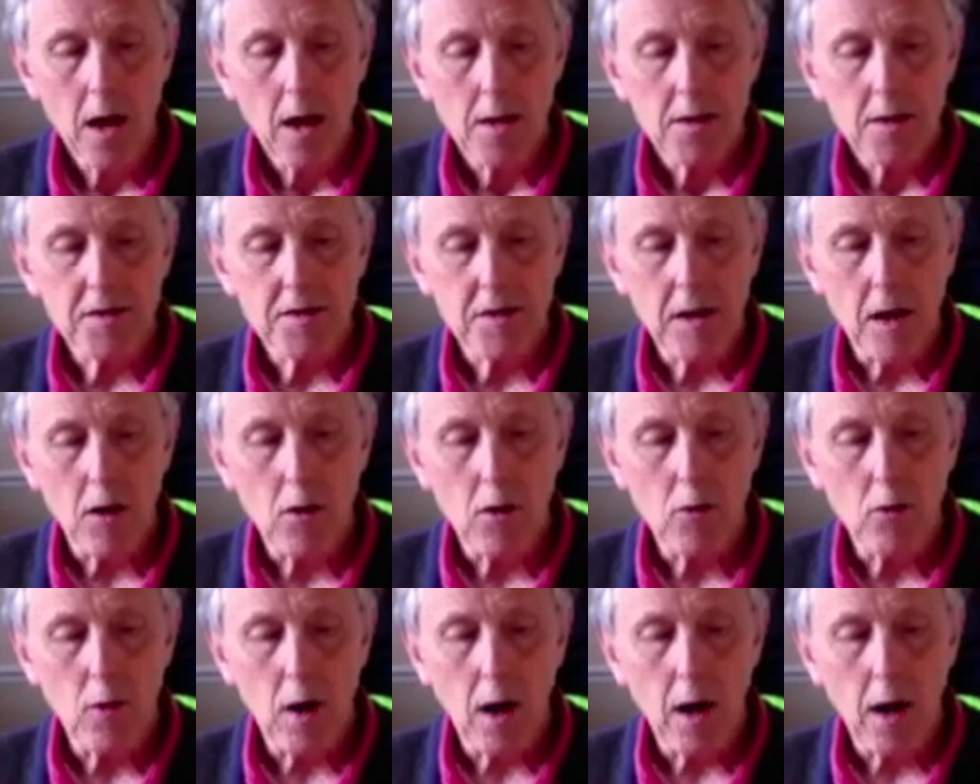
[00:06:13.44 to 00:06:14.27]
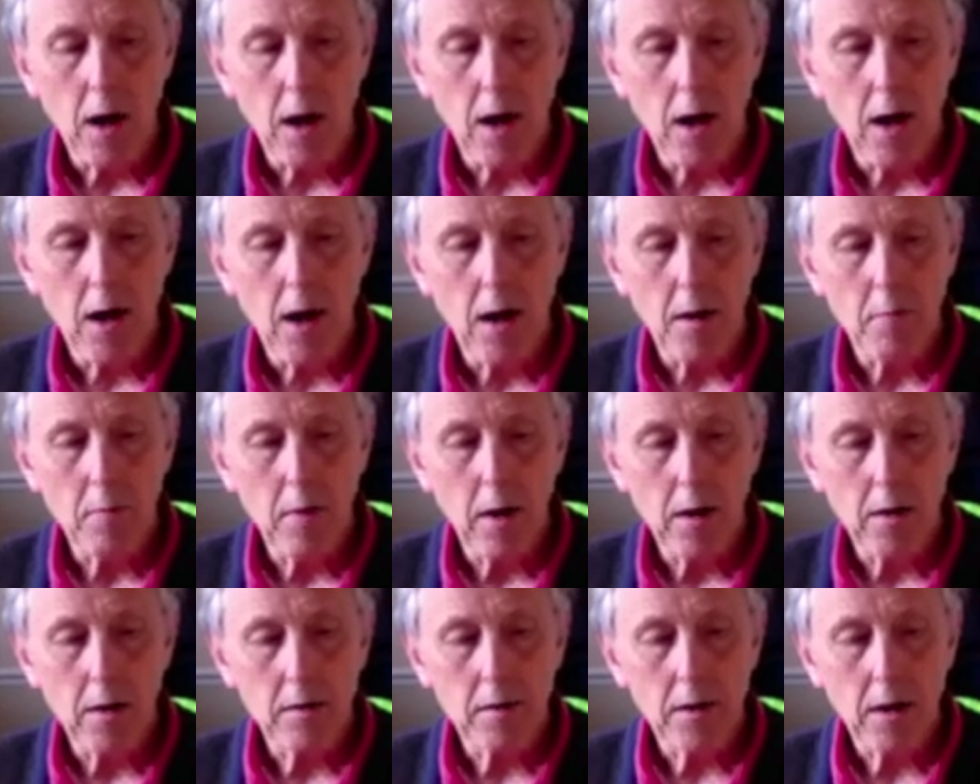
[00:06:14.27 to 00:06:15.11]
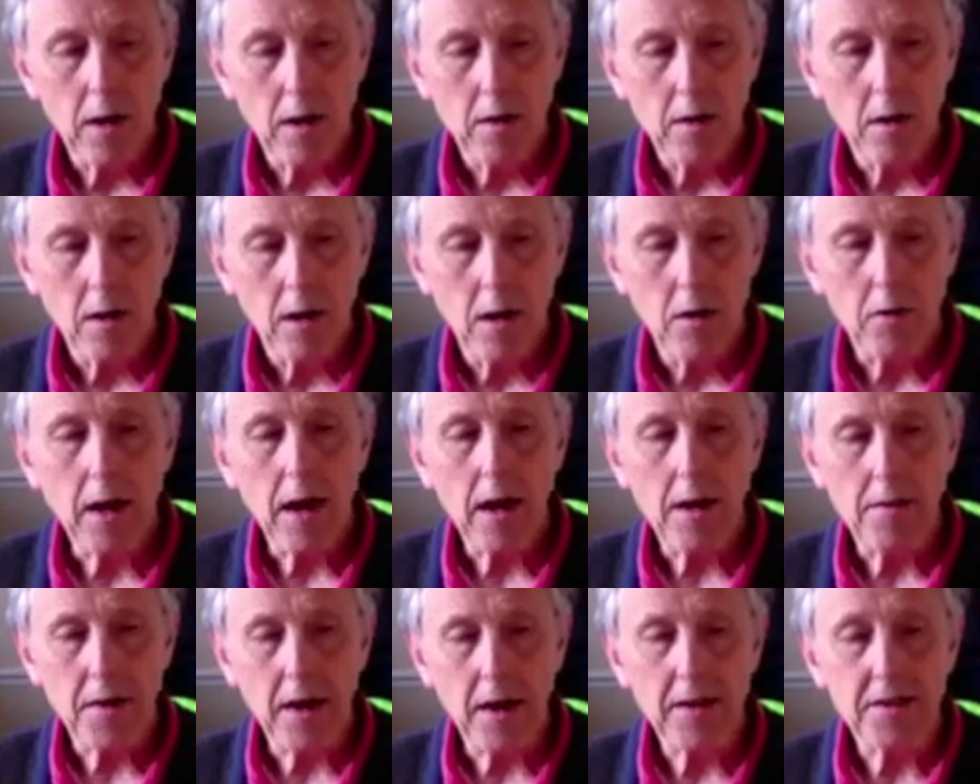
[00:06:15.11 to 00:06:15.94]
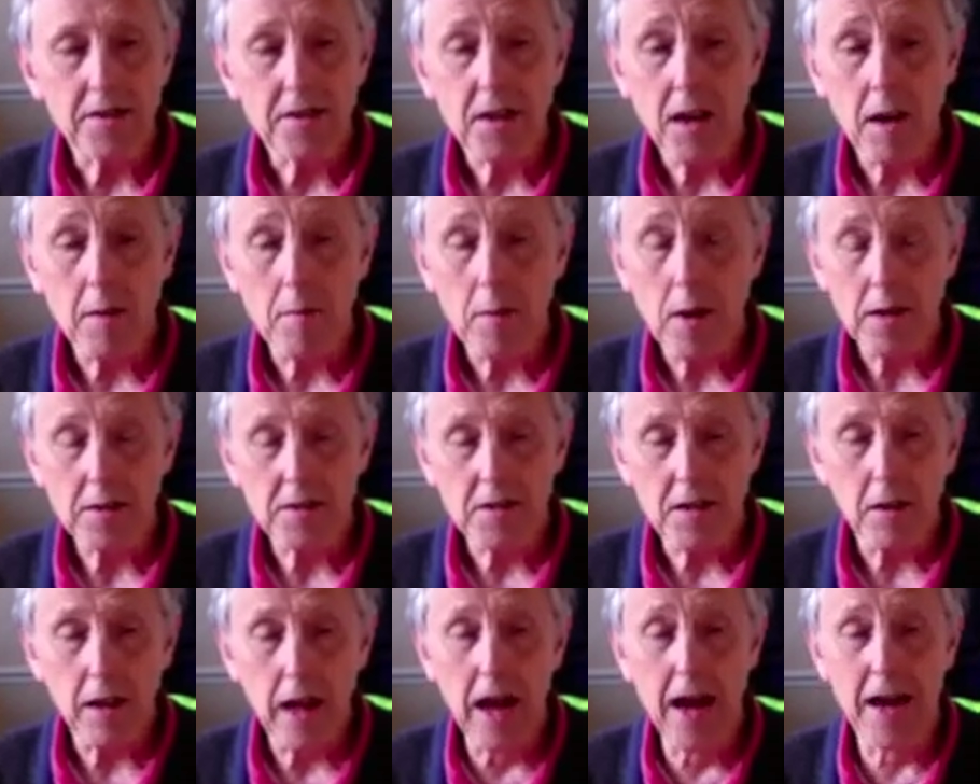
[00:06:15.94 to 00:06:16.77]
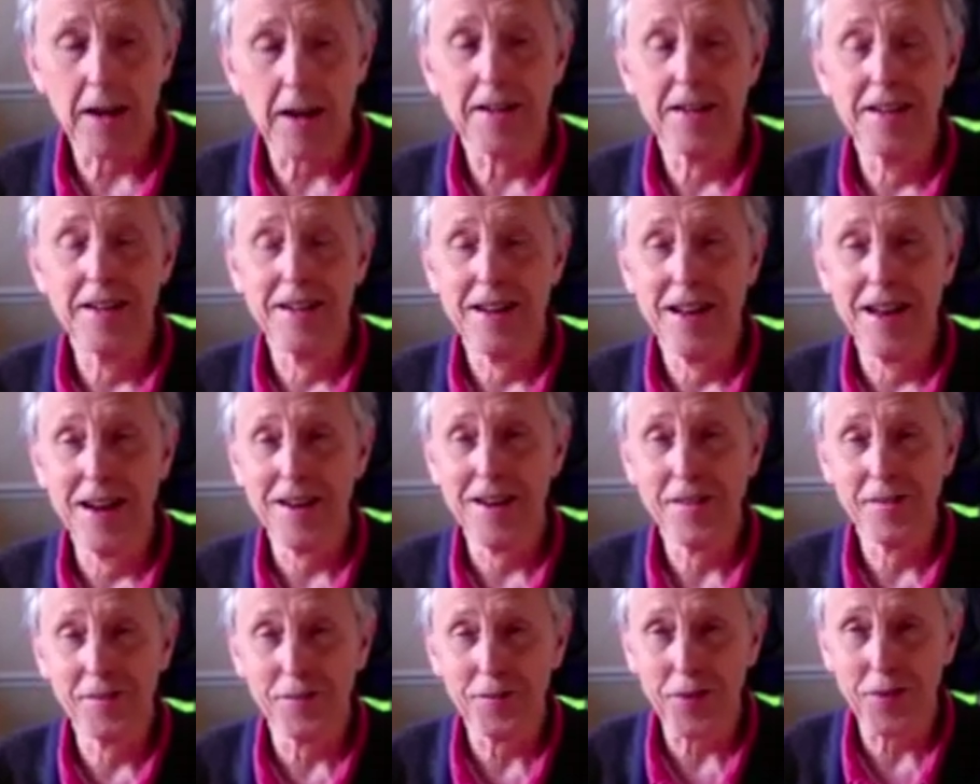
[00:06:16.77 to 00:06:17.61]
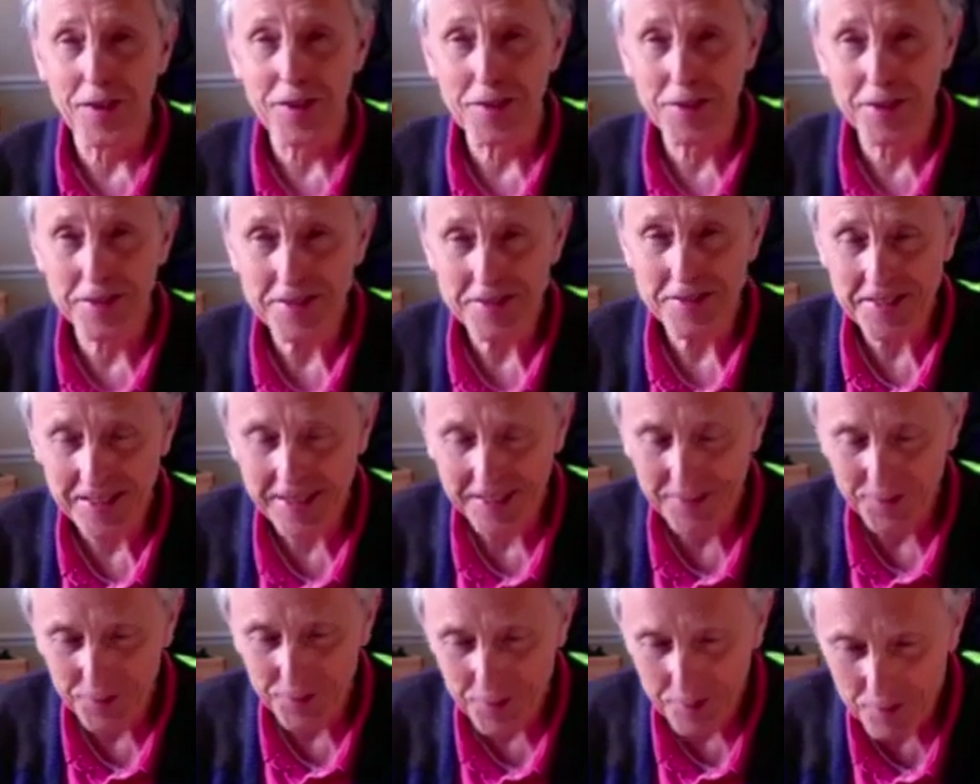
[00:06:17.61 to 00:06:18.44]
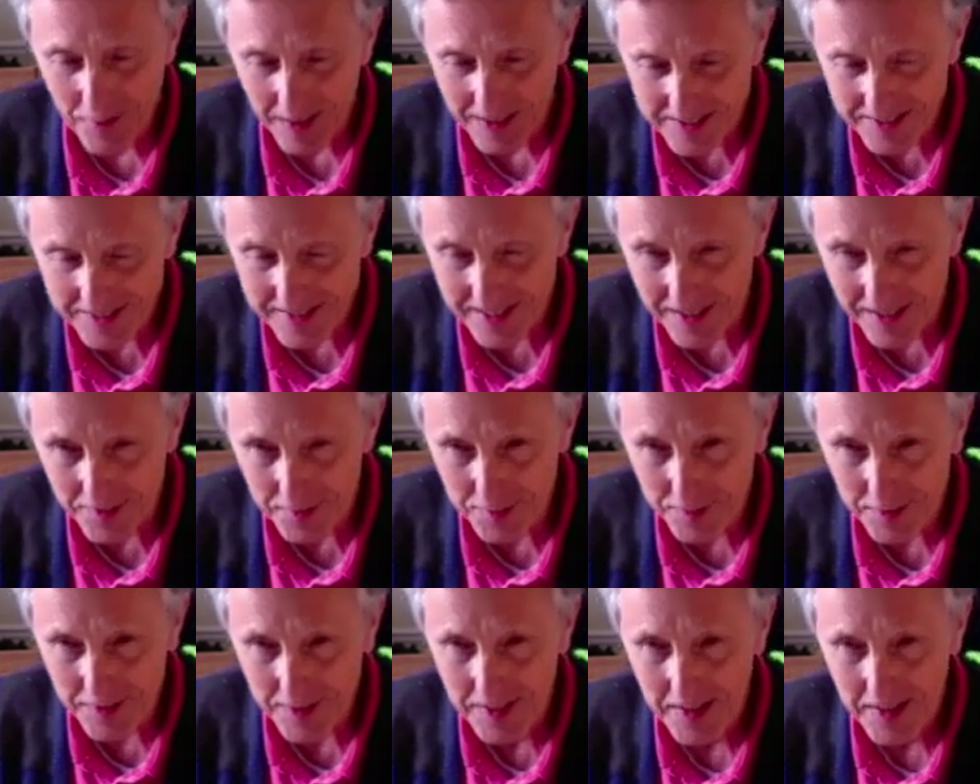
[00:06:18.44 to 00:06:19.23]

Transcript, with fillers: So, okay, at that time I still didn't learn focusing for myself,